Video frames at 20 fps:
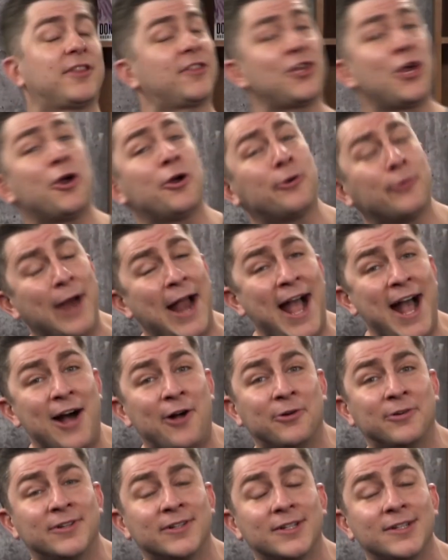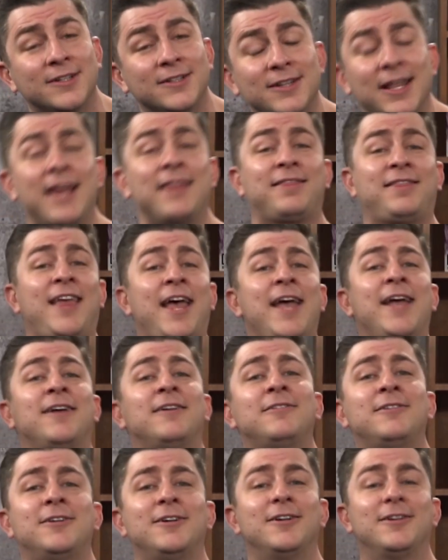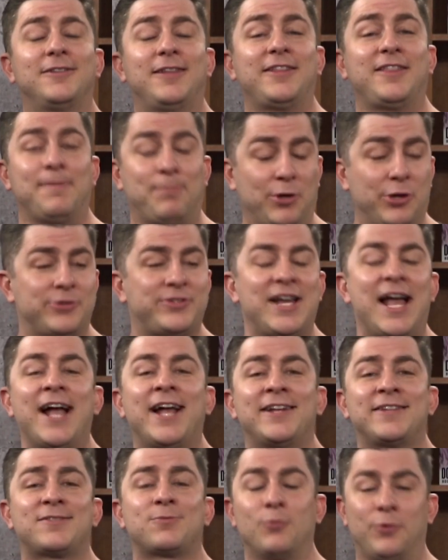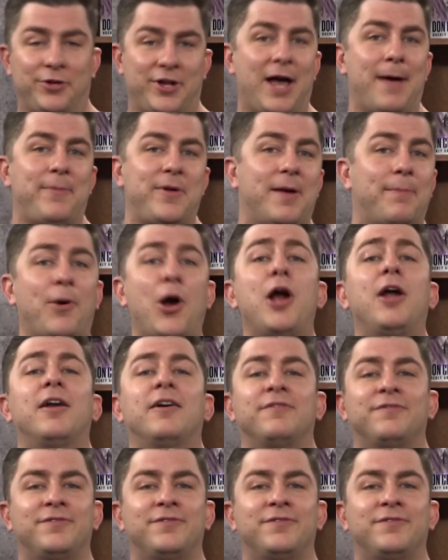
The third round, that thing that the Blue Jackets will not be a part